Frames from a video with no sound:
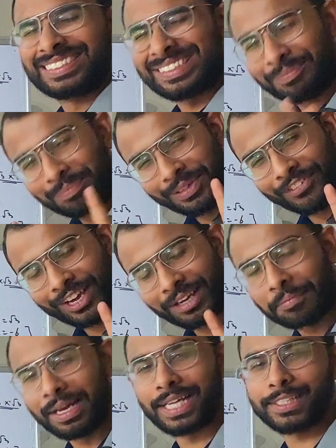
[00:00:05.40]

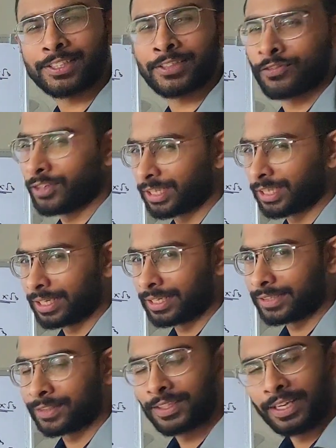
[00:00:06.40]
Simplify Maths with
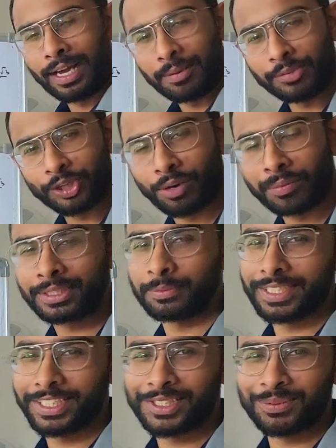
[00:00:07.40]
Lalit. I'm your
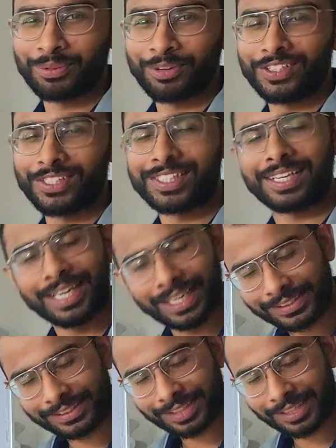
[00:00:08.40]
mathematics professor
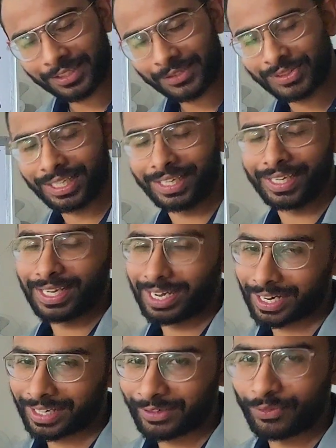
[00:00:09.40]
Lalit Rankaut. I
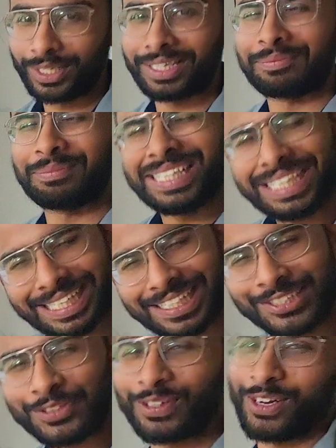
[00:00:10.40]
heartily welcome
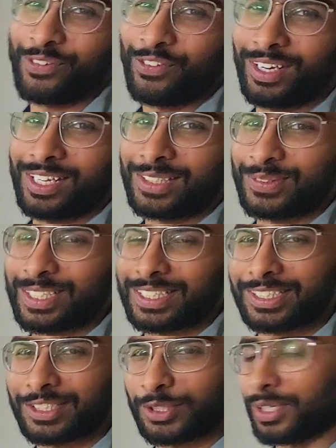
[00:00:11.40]
each one of you in our
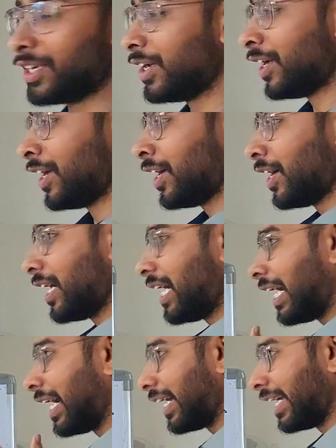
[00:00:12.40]
today's session.
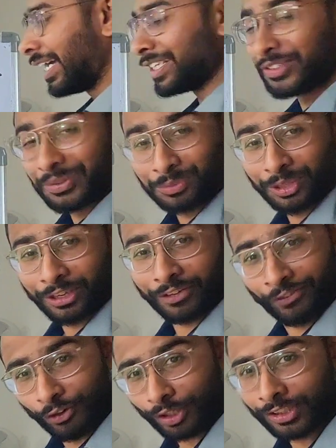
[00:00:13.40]
I assume you
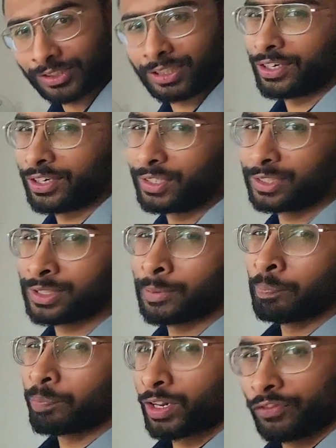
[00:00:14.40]
have watched the videos
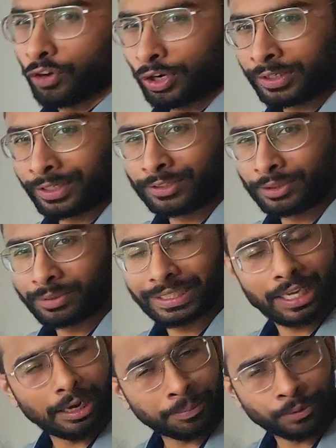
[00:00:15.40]
for
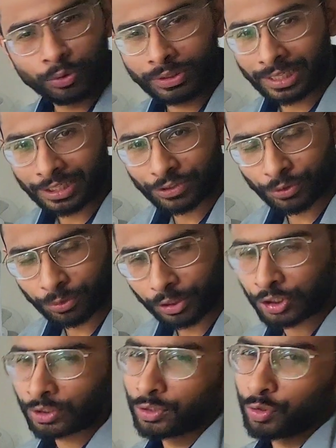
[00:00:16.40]
trigonometry up to
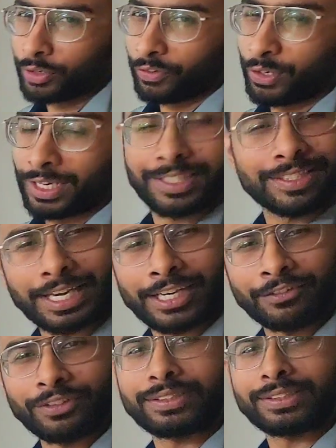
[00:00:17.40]
transformation. Today we're going to
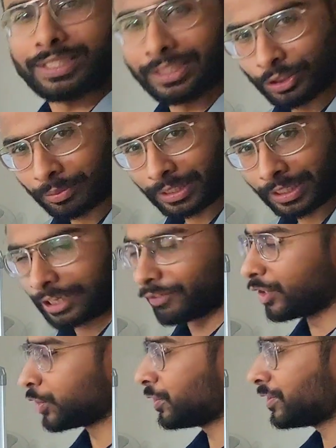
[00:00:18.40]
start with trigonometric
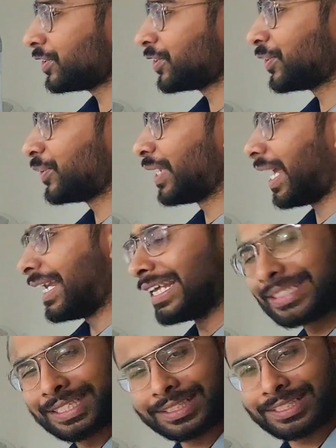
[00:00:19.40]
equations. So yeah,
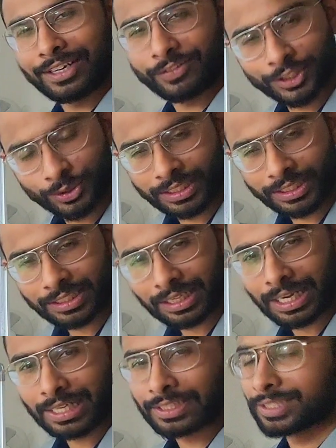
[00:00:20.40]
let's get started with today's
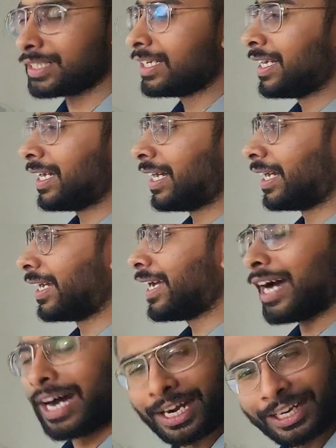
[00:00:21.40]
class. I
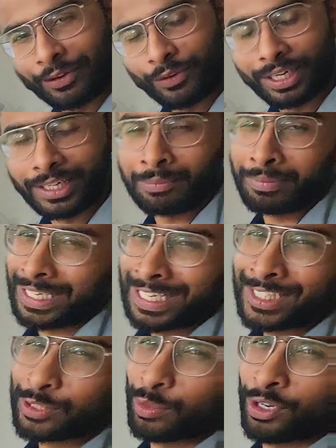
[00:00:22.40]
heartily welcome
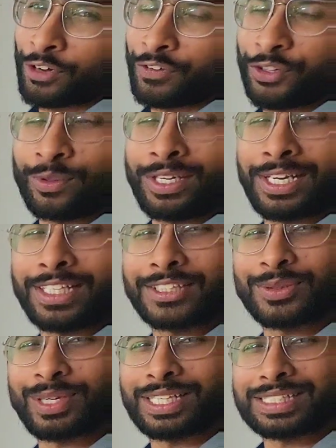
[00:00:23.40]
each one of you in our
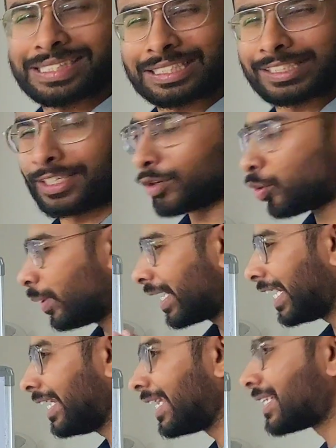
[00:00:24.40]
today's session.
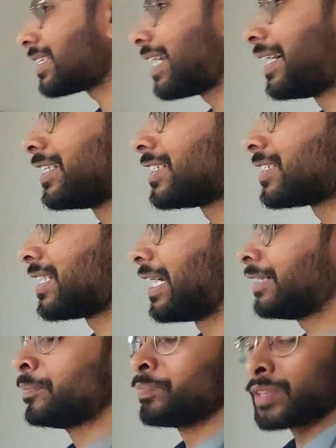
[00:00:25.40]
Quickly, let's
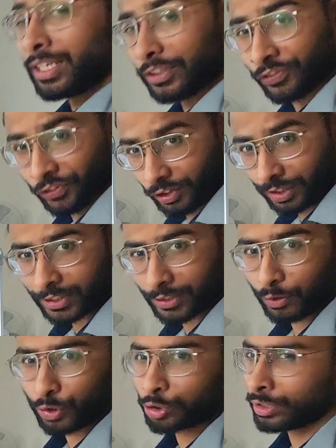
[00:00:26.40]
understand the first
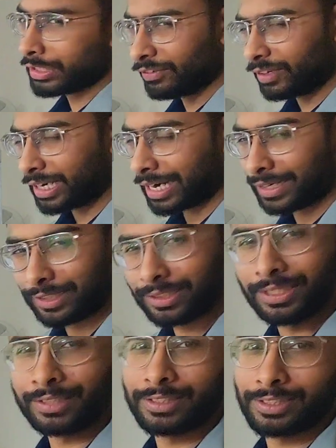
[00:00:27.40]
question and we'll
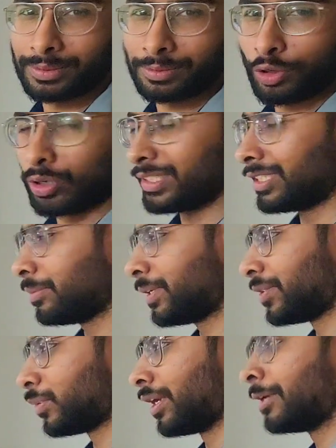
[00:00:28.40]
understand this some concept
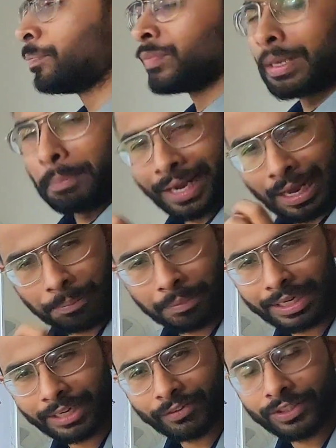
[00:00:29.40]
as well. My
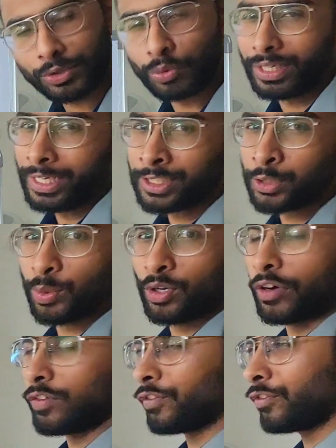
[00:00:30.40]
humble request to each
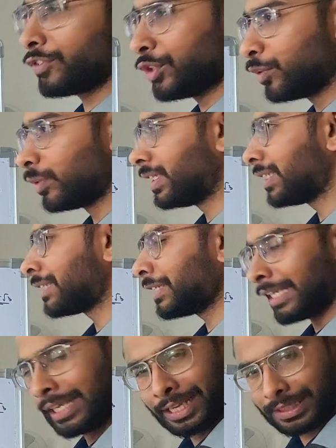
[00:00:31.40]
one of you
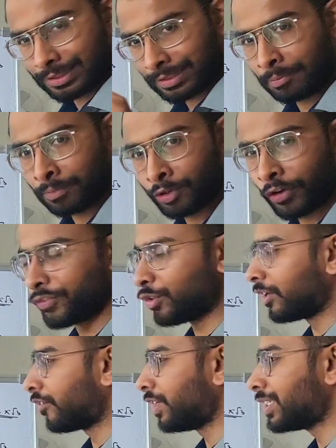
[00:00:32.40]
is, in case some of
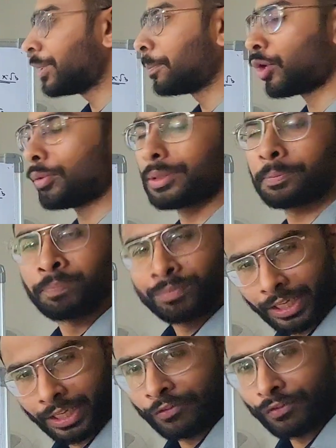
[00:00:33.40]
you are facing problem
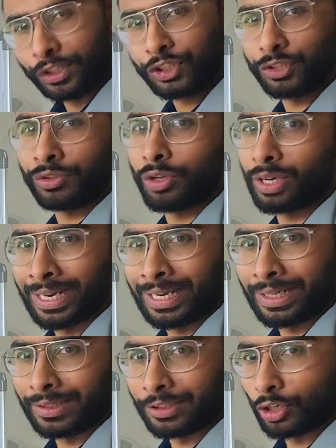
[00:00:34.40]
in function or
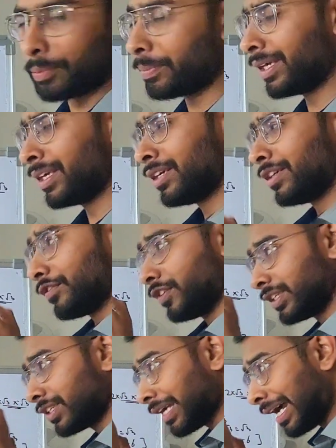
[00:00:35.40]
any other topic,
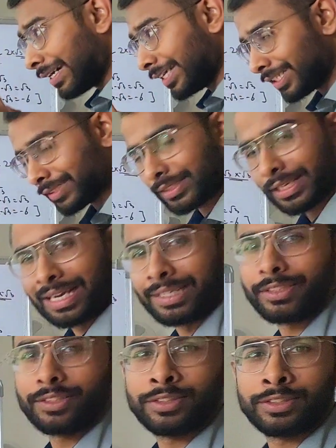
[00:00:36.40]
first
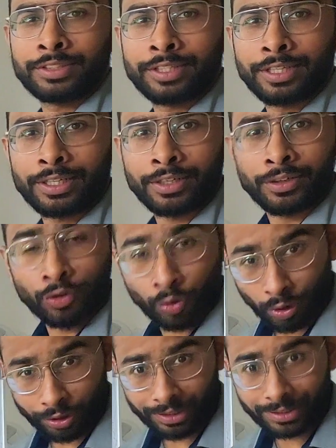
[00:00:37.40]
understand the
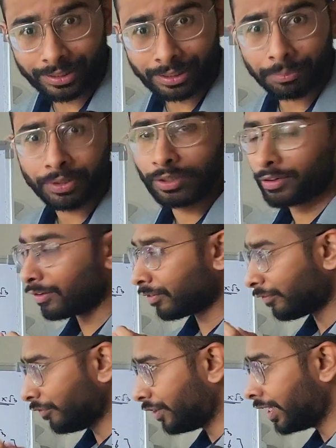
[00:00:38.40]
concept
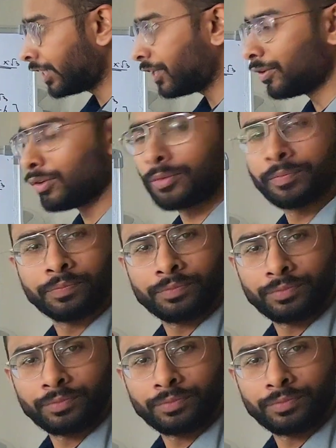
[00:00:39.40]
video,